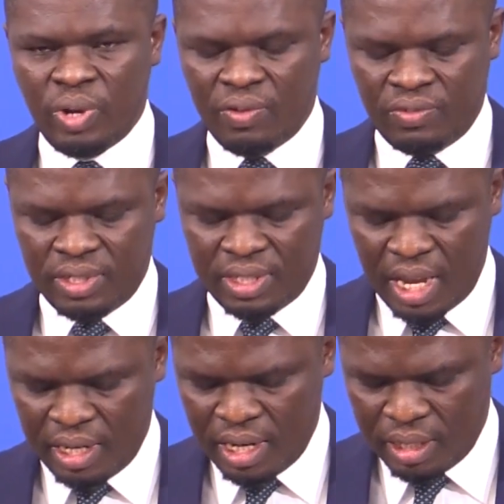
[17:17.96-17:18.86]
we have
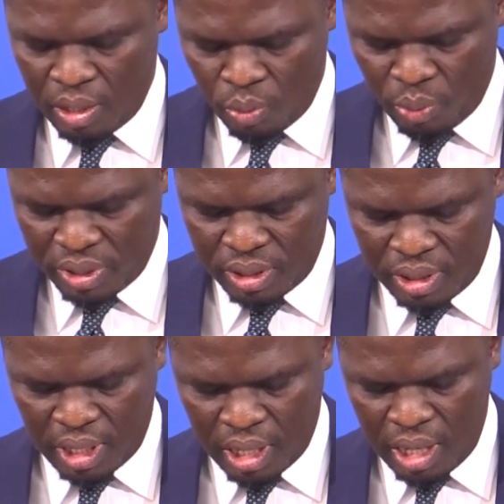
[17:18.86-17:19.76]
decided with
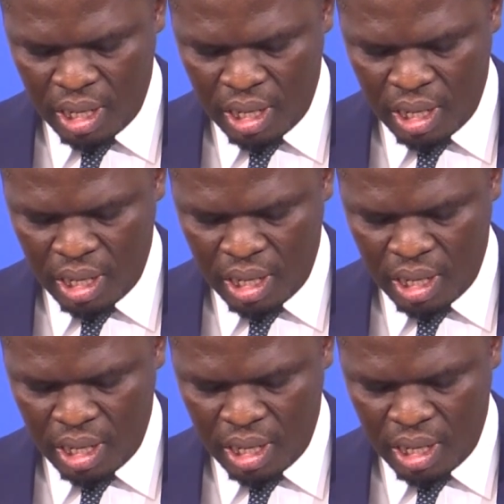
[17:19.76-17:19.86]
the,